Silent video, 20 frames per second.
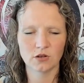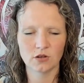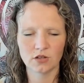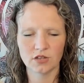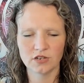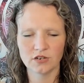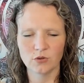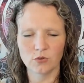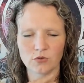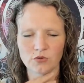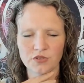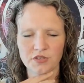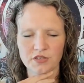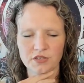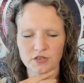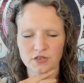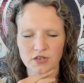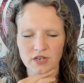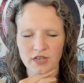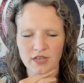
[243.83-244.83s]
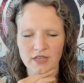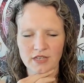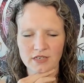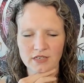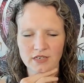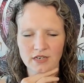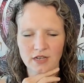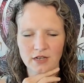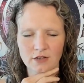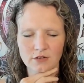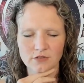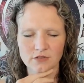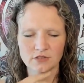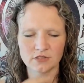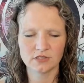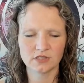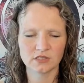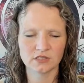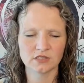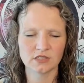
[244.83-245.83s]
and only your head now
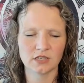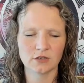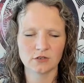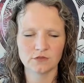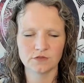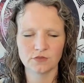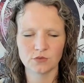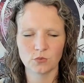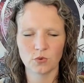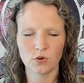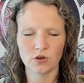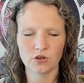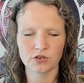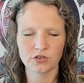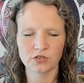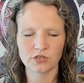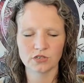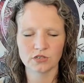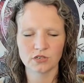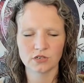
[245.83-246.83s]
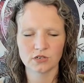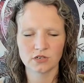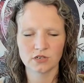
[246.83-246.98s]
sticks out of the water.